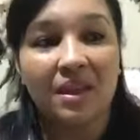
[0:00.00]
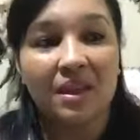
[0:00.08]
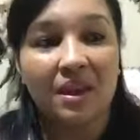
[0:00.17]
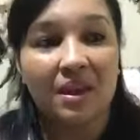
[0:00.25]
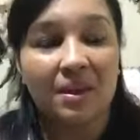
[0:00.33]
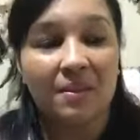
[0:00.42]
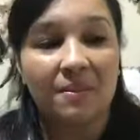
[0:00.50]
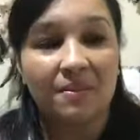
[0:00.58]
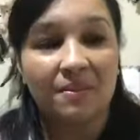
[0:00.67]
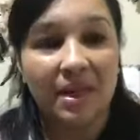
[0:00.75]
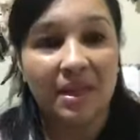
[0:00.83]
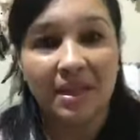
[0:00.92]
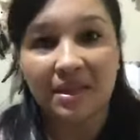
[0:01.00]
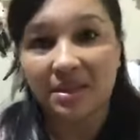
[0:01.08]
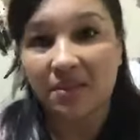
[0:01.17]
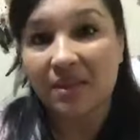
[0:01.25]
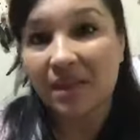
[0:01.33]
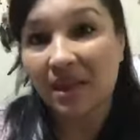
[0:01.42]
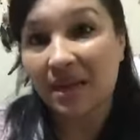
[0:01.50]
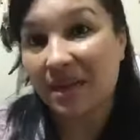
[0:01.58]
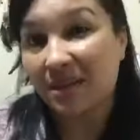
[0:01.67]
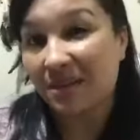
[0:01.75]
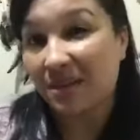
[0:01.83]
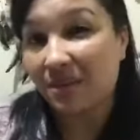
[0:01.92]
and that's the way that I
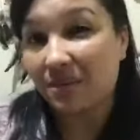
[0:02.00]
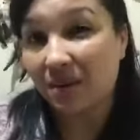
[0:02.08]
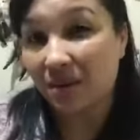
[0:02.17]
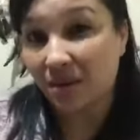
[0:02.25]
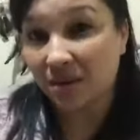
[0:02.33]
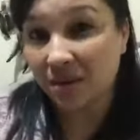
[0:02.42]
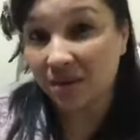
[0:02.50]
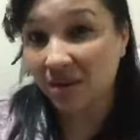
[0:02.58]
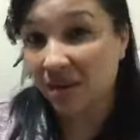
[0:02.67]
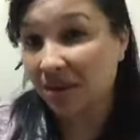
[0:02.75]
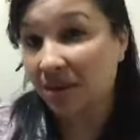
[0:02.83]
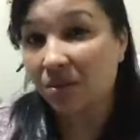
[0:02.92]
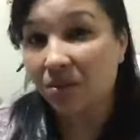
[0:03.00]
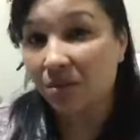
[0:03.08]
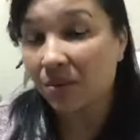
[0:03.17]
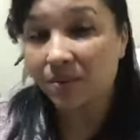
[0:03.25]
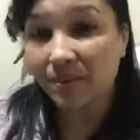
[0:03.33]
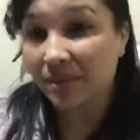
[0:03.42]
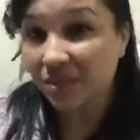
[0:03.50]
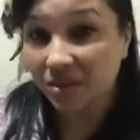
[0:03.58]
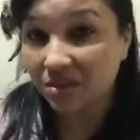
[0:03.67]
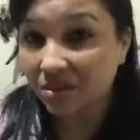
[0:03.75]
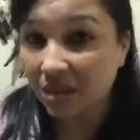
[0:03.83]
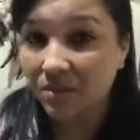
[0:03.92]
can keep learning as a normal
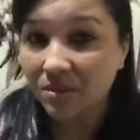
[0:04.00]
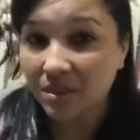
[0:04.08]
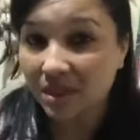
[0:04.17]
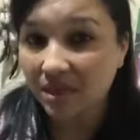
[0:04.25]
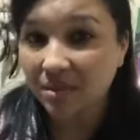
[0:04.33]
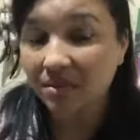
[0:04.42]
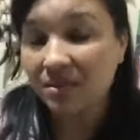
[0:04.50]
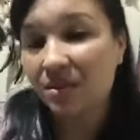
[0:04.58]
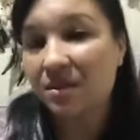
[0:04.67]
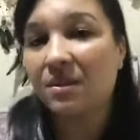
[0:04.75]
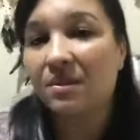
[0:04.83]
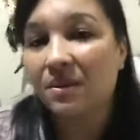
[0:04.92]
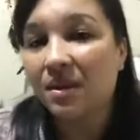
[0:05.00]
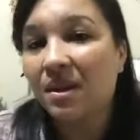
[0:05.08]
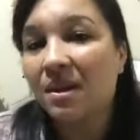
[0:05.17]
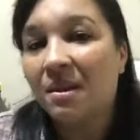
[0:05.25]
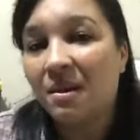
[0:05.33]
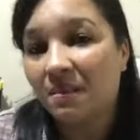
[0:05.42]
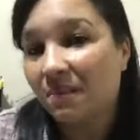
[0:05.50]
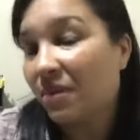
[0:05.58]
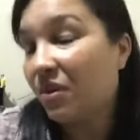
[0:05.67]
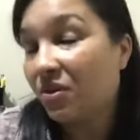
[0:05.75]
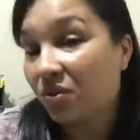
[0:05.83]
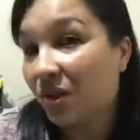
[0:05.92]
person, I would say. So
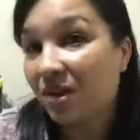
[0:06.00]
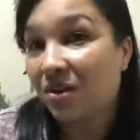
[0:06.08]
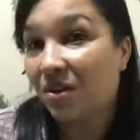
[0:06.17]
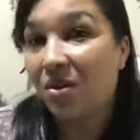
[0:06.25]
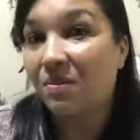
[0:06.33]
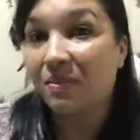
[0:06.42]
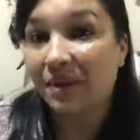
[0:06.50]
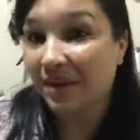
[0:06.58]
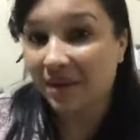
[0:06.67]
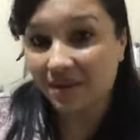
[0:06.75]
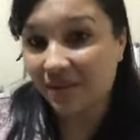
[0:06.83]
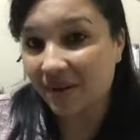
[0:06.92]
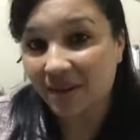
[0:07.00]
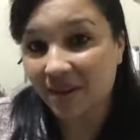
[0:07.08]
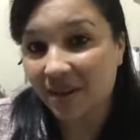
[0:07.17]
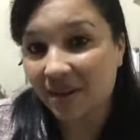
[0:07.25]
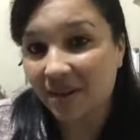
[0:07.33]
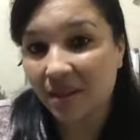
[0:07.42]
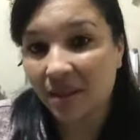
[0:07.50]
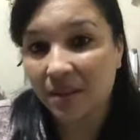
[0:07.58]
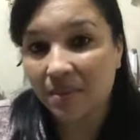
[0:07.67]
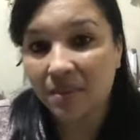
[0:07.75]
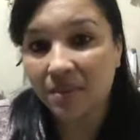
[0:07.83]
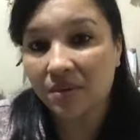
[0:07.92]
you are completely right in that. I
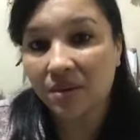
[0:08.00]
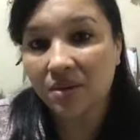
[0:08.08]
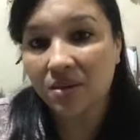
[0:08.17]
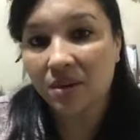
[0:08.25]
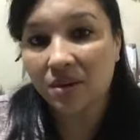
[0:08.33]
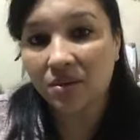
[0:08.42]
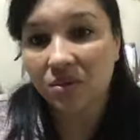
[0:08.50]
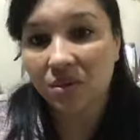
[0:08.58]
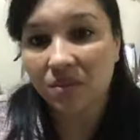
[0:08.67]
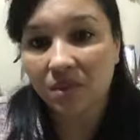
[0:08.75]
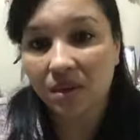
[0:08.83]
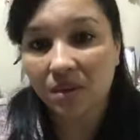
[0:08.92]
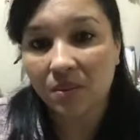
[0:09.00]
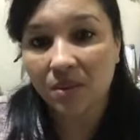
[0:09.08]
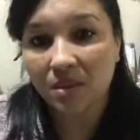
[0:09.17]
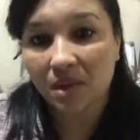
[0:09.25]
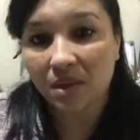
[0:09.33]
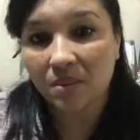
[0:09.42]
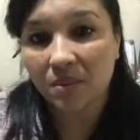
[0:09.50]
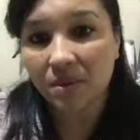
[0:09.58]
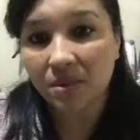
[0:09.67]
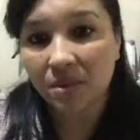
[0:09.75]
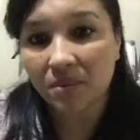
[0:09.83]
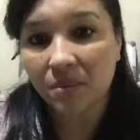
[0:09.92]
have been trying so hard to communicate with Tyler, but
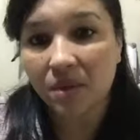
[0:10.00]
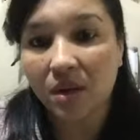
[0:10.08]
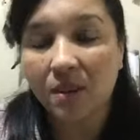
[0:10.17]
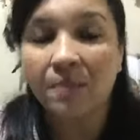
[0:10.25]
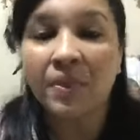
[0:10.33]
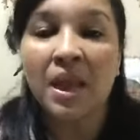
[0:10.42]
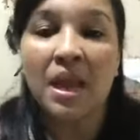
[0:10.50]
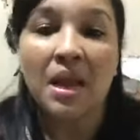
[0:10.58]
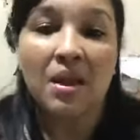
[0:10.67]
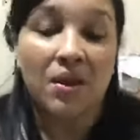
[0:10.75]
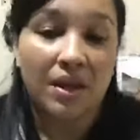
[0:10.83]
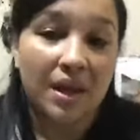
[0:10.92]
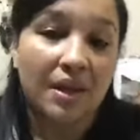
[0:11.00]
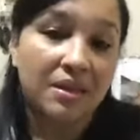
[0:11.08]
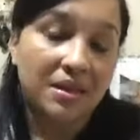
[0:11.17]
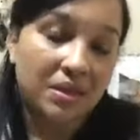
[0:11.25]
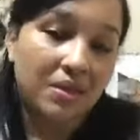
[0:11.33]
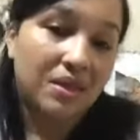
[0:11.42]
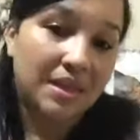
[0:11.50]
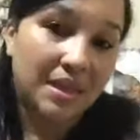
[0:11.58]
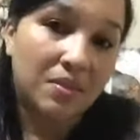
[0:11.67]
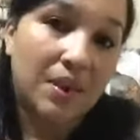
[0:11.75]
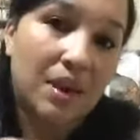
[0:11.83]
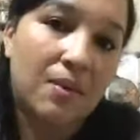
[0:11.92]
it's not working. Okay, so
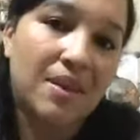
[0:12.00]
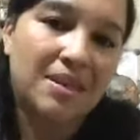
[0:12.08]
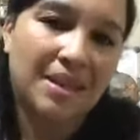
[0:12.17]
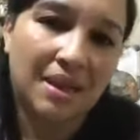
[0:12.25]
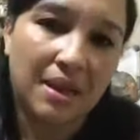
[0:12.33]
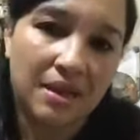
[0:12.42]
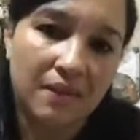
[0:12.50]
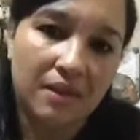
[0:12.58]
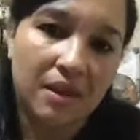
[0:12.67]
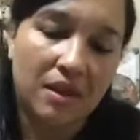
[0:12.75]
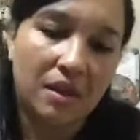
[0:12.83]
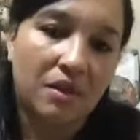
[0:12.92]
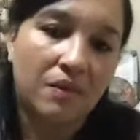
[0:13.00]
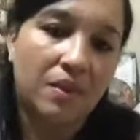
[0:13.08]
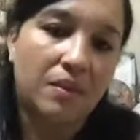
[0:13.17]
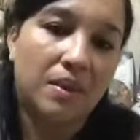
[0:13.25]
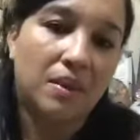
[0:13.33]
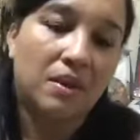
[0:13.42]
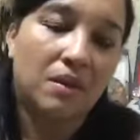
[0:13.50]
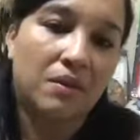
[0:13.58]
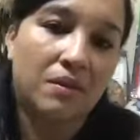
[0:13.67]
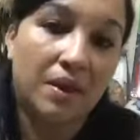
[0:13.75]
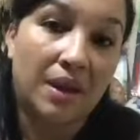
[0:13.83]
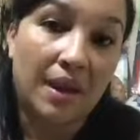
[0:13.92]
that's what I was saying at the beginning of the video,
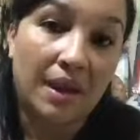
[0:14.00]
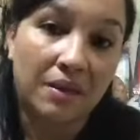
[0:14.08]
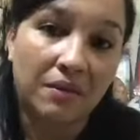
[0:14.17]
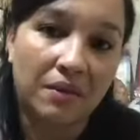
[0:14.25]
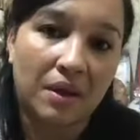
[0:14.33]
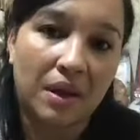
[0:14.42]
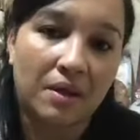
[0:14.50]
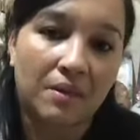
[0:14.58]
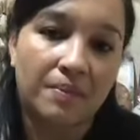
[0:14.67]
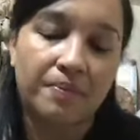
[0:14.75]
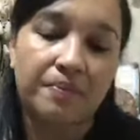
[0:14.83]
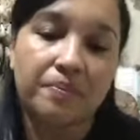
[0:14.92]
of the live, Karen.